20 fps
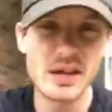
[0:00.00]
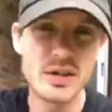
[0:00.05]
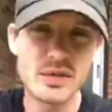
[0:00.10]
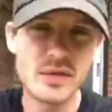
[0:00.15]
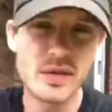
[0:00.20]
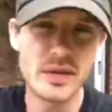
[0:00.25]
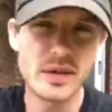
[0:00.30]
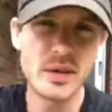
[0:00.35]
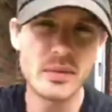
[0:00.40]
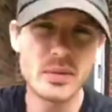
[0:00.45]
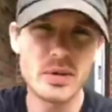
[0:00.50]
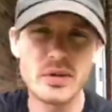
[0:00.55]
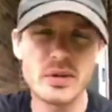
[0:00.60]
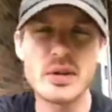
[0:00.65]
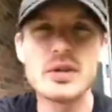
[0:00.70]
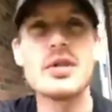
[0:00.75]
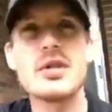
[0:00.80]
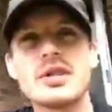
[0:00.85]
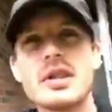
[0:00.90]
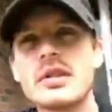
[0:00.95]
I just find that real
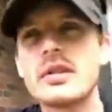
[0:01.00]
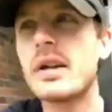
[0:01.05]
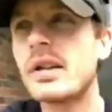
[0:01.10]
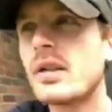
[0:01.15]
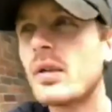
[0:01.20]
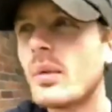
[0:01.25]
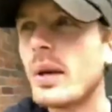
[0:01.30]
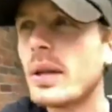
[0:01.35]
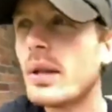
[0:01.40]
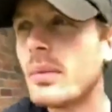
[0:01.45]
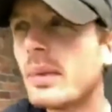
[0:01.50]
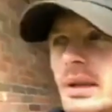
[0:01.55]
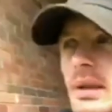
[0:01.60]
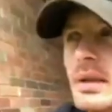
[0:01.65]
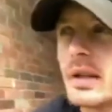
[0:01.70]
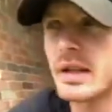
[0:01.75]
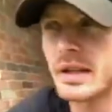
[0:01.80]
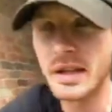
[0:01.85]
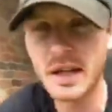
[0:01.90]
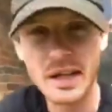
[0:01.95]
interesting. Like the way that we
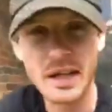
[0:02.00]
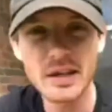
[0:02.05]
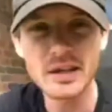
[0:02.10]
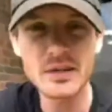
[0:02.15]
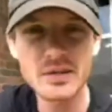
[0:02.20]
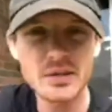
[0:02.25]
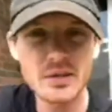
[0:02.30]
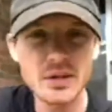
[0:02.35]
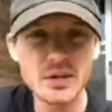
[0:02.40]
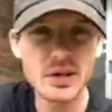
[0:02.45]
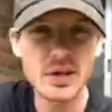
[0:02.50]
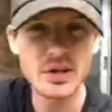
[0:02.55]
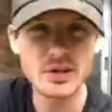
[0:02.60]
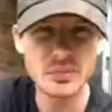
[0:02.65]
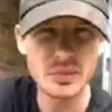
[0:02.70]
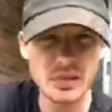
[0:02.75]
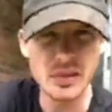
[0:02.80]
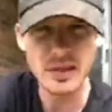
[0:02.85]
look at cancer is we